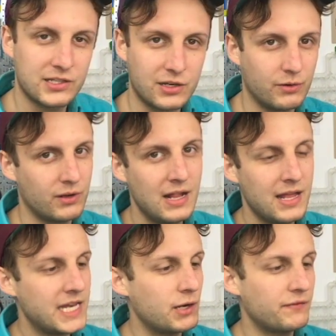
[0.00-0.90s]
So
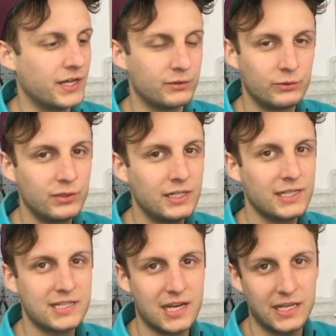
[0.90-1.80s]
now we've got a
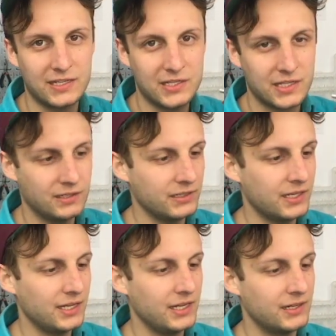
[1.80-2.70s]
really tight seal
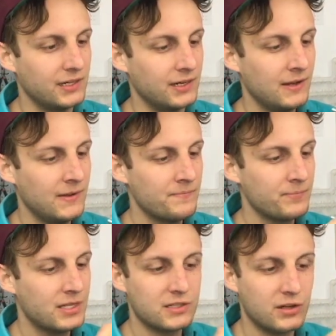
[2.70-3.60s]
in here.
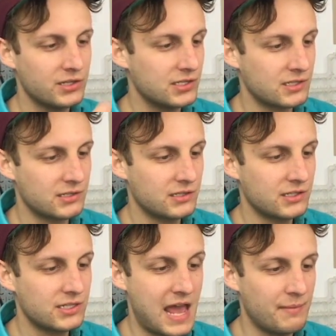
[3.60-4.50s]
This all just
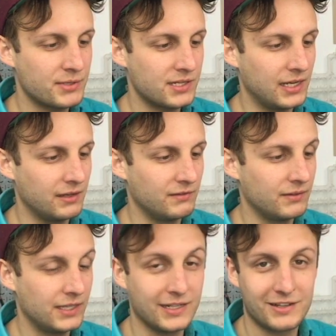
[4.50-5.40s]
snaps
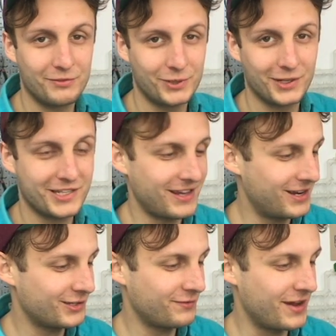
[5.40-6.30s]
in a really
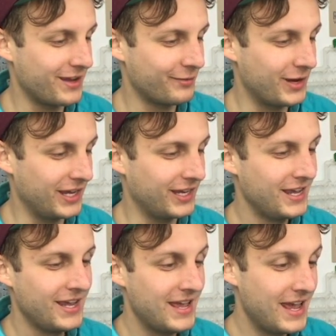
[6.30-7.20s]
satisfying way,
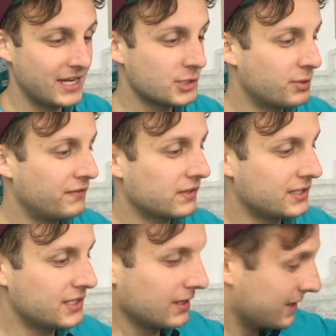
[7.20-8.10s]
and it's
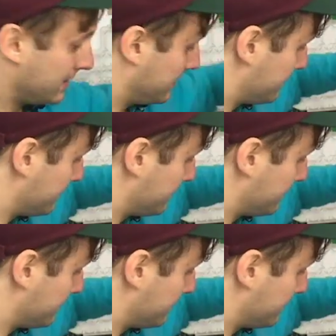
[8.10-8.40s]
perfectly dark.